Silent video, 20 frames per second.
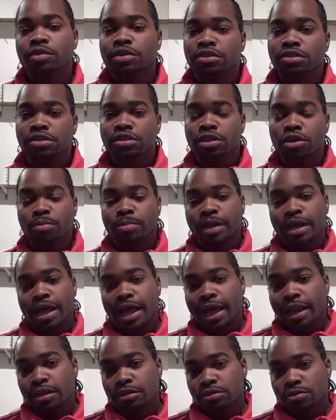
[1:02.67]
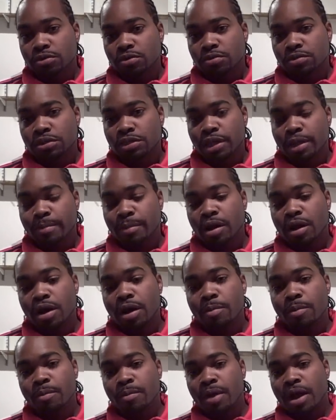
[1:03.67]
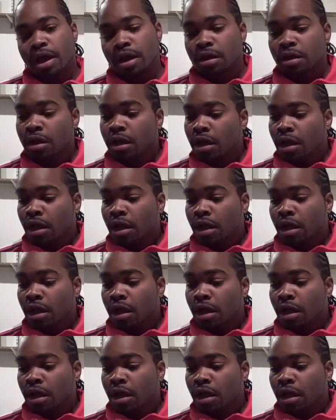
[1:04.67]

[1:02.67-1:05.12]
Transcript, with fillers: I went to Stillman College. You know what I'm saying? My alma mater.